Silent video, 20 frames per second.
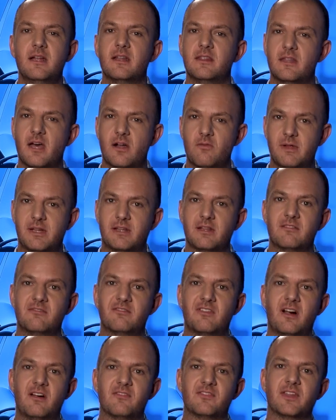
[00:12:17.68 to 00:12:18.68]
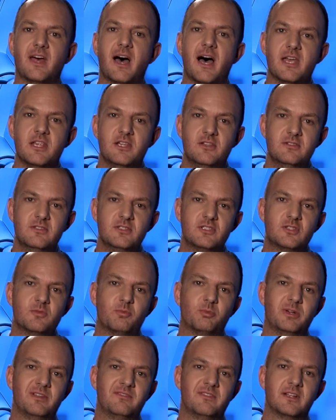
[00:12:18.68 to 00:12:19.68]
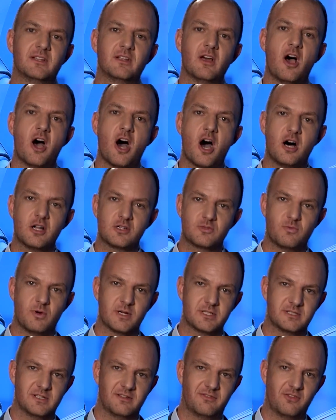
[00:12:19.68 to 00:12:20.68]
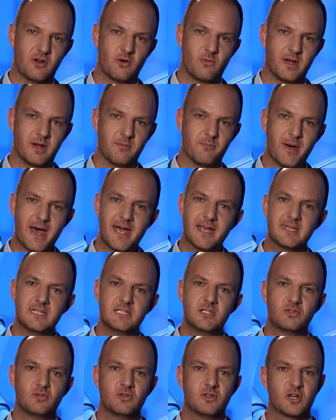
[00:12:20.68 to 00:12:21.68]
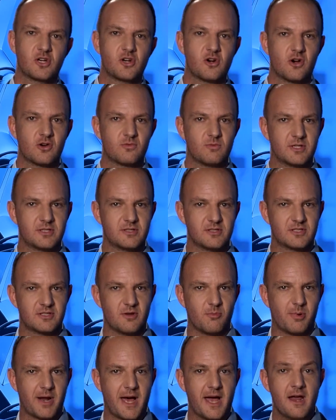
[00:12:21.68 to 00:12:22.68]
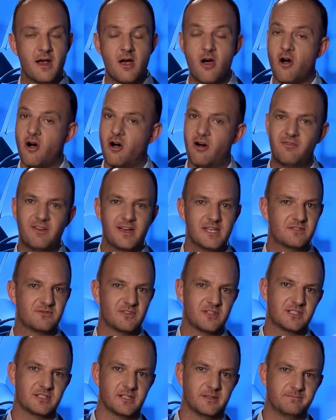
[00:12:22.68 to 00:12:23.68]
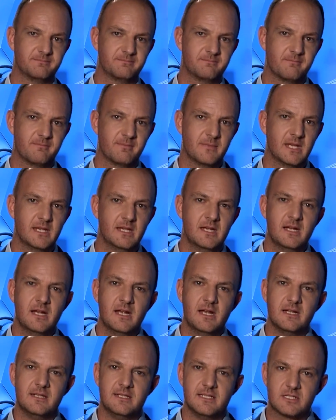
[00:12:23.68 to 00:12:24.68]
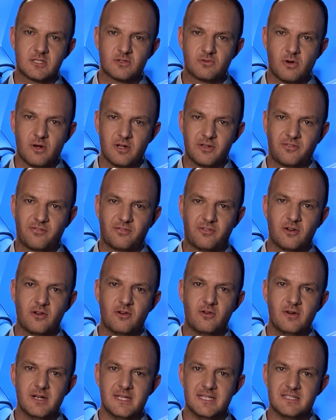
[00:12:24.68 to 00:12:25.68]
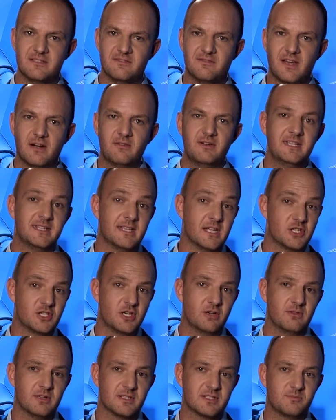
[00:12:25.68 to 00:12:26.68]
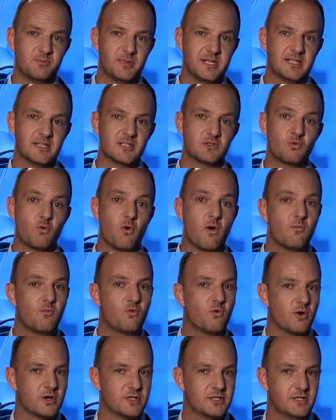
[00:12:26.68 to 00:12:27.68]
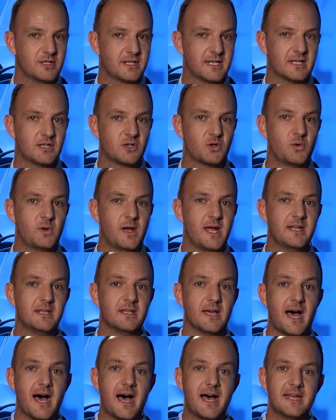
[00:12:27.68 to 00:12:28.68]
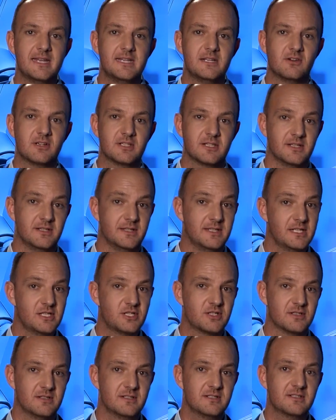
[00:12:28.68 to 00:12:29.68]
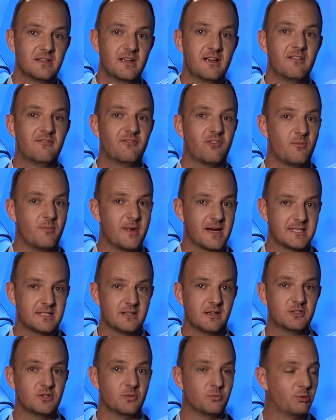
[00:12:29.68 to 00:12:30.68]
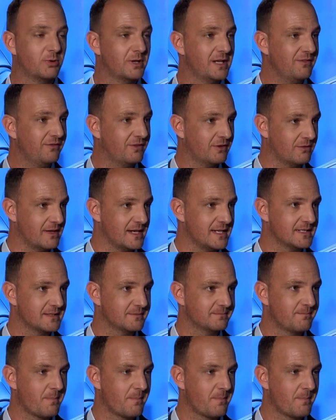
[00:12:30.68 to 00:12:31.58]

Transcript: non-return valves are used to prevent hot water flowing back into the cold water supply or vice versa. This cross flow is very dangerous because warm water can create the ideal conditions for bacteria to proliferate.